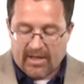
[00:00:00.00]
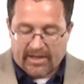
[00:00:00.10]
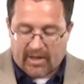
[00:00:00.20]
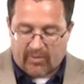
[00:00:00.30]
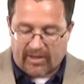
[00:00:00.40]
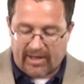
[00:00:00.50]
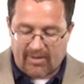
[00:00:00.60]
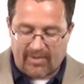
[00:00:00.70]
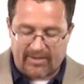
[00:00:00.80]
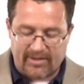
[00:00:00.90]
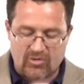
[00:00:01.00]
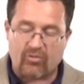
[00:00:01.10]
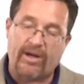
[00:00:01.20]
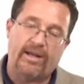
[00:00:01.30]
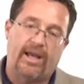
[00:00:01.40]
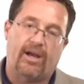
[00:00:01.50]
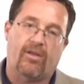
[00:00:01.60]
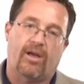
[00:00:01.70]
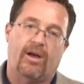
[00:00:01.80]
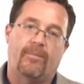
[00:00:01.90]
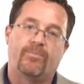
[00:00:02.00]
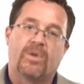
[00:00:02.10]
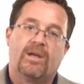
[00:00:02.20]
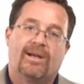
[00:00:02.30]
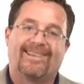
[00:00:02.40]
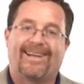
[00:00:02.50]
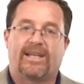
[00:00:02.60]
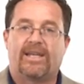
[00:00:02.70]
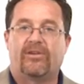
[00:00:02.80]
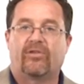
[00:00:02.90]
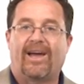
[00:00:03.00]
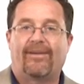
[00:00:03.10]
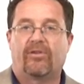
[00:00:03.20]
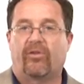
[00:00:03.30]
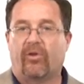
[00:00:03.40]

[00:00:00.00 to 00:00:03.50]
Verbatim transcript: Now, what I like about this, right now, um, a lot of kids are having